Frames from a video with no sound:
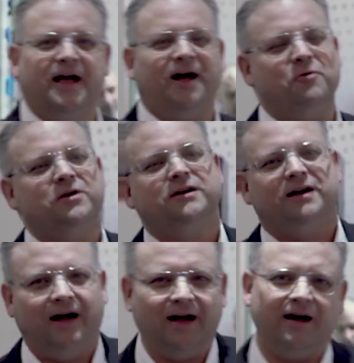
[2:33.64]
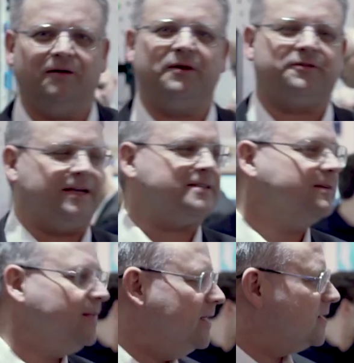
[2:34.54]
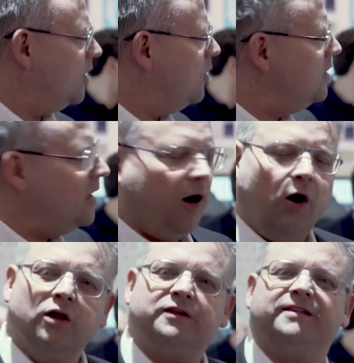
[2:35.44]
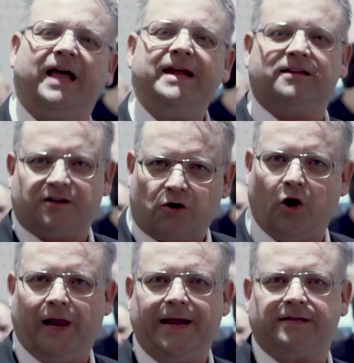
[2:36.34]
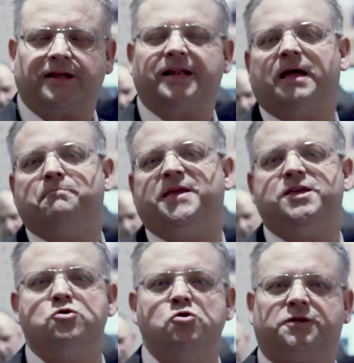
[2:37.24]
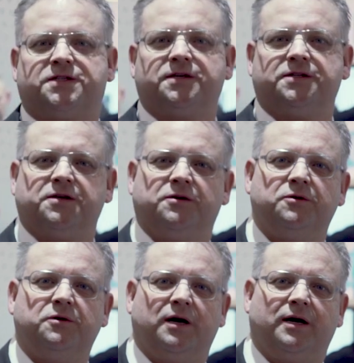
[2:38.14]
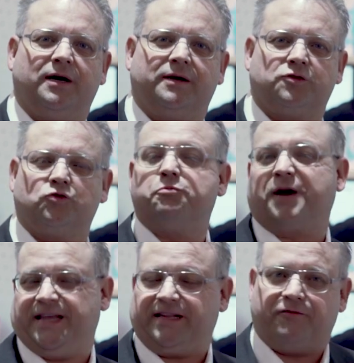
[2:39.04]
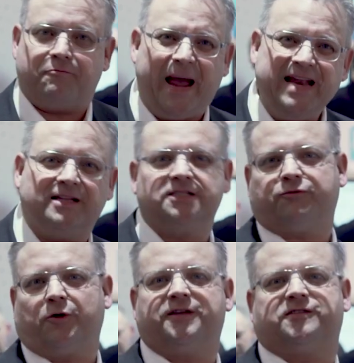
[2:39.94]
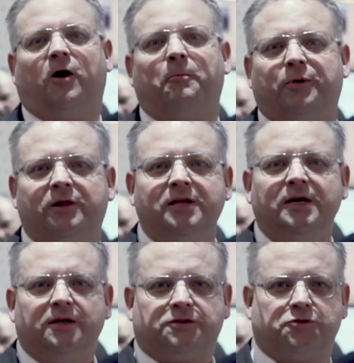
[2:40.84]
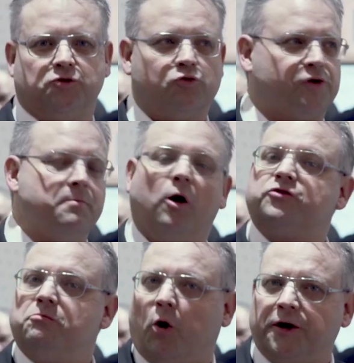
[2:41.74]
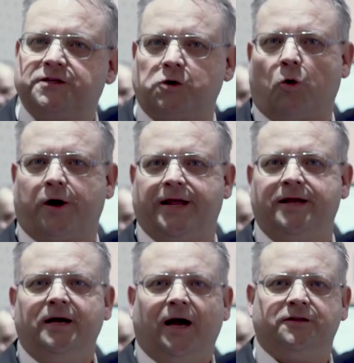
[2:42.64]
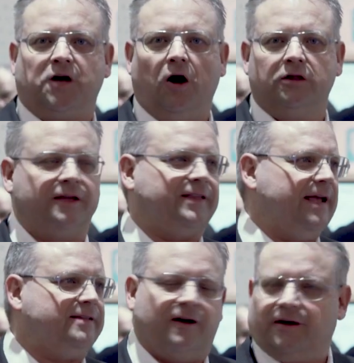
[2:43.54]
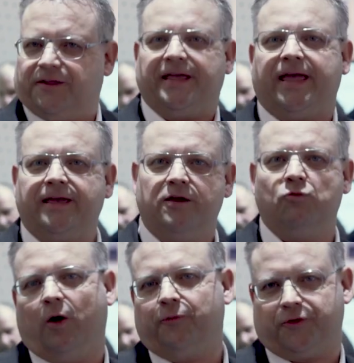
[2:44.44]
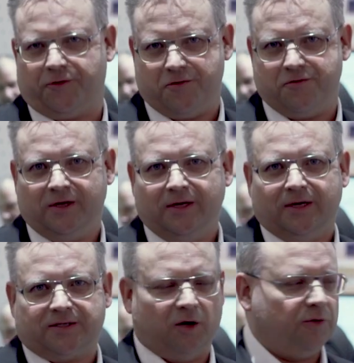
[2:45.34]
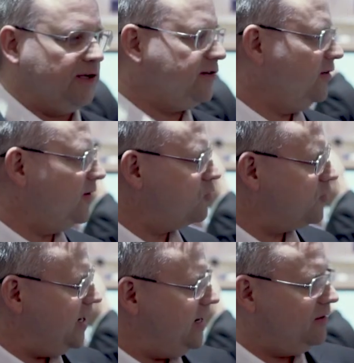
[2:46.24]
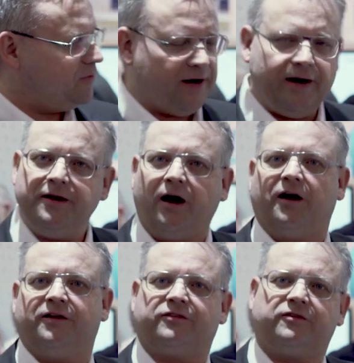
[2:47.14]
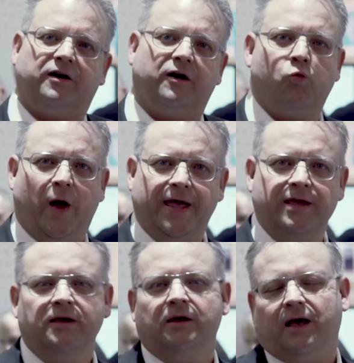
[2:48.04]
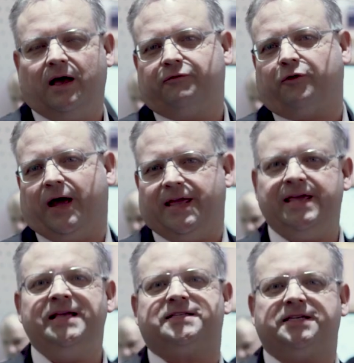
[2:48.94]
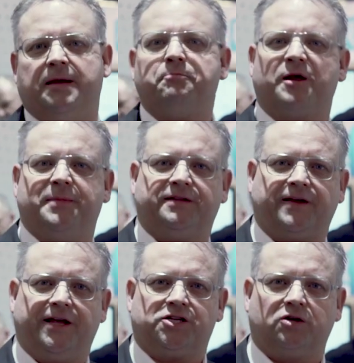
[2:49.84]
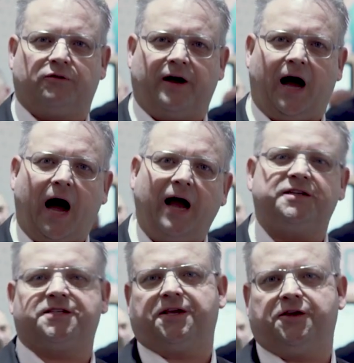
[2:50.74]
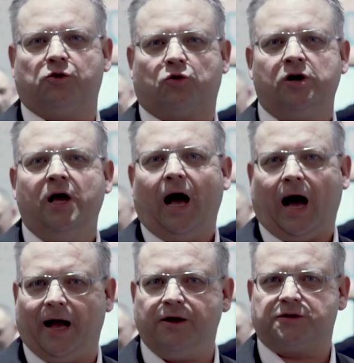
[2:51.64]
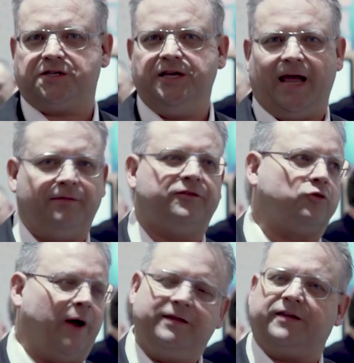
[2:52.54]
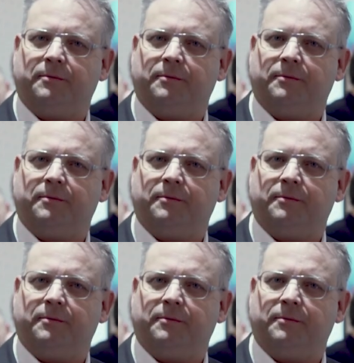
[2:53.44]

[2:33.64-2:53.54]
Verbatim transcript: now uh, with it. So all the data are collected and can be used to, uh, to do predictive maintenance, for example, to do remote monitoring and all the data digging you want to do. So this is a real, really nice uh, way for an easy implementation of a high secure IoT end-to-end